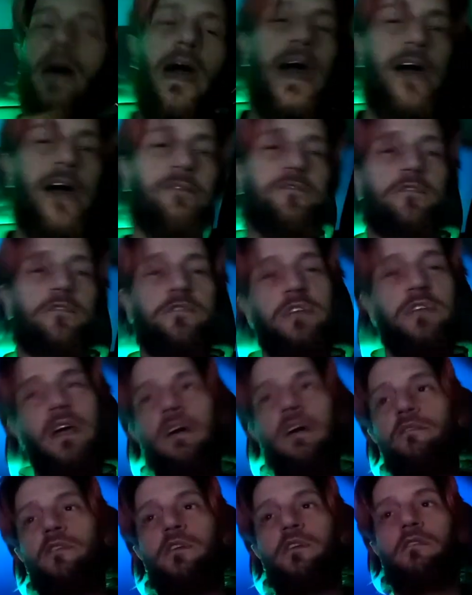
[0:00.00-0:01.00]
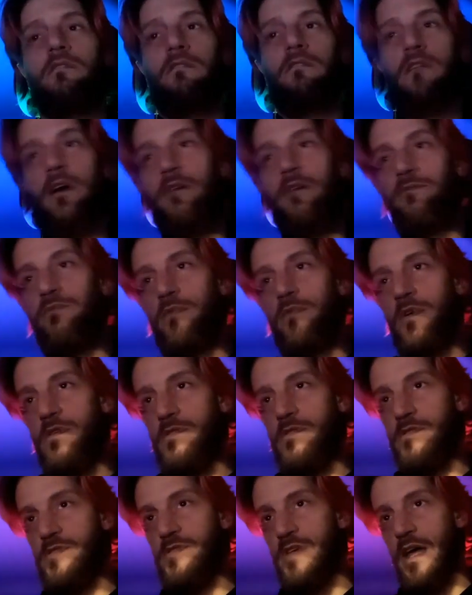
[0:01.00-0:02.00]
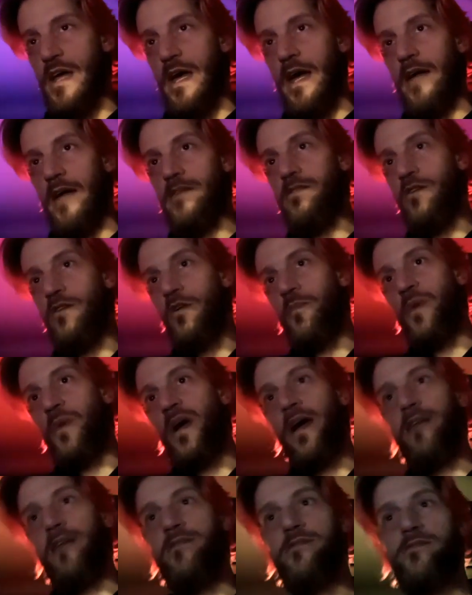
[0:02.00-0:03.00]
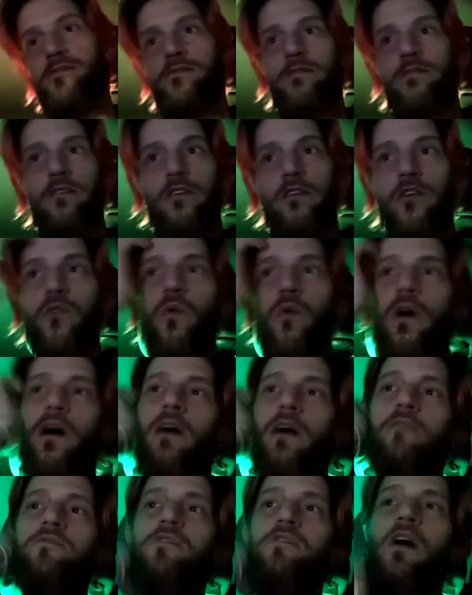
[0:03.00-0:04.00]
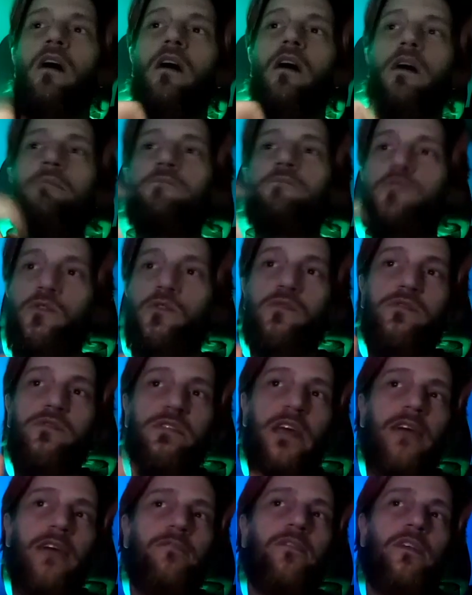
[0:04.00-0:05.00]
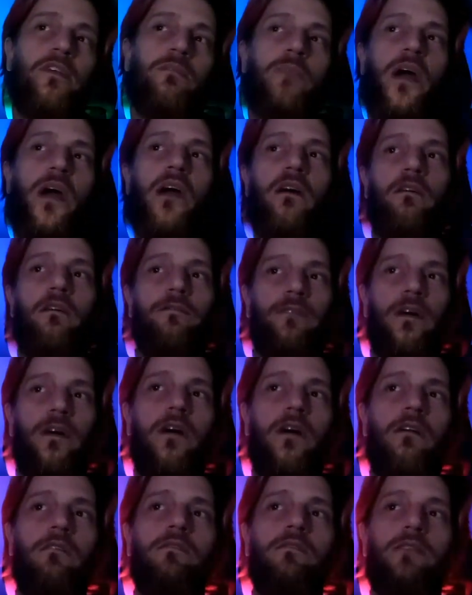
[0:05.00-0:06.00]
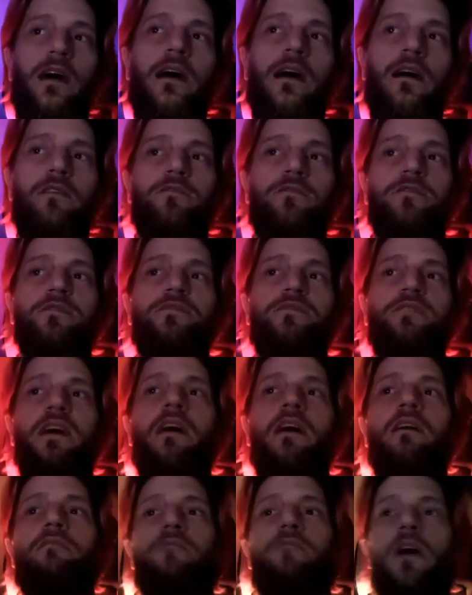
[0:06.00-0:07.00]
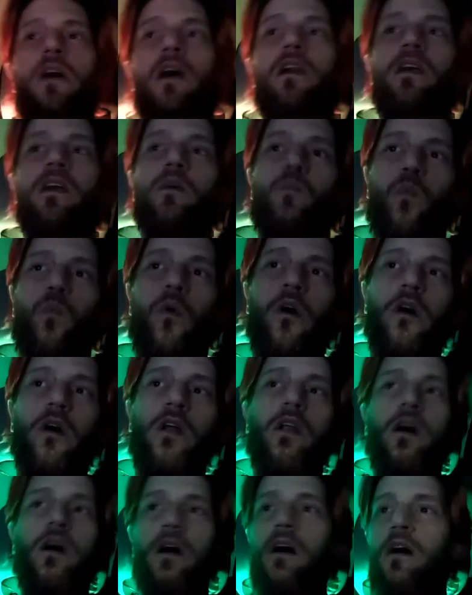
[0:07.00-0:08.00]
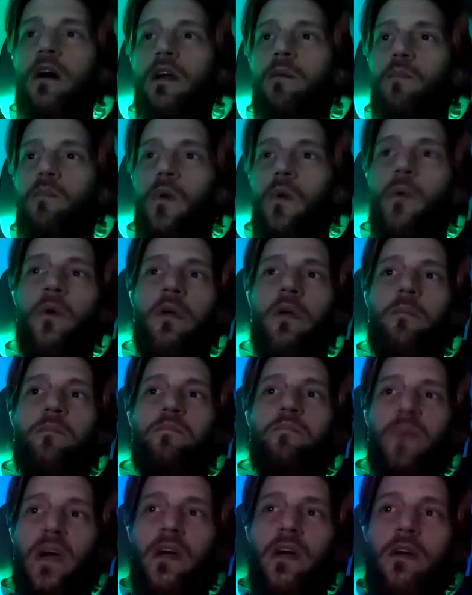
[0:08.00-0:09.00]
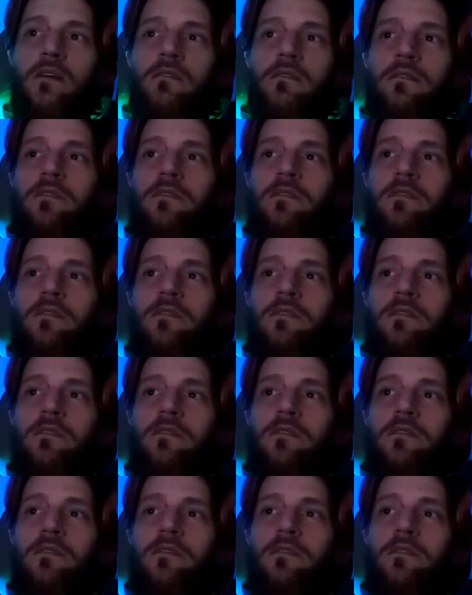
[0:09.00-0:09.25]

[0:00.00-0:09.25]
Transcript: After saving your loved ones and your pets, you have time to safely make a final dash to save any one item. What would it be?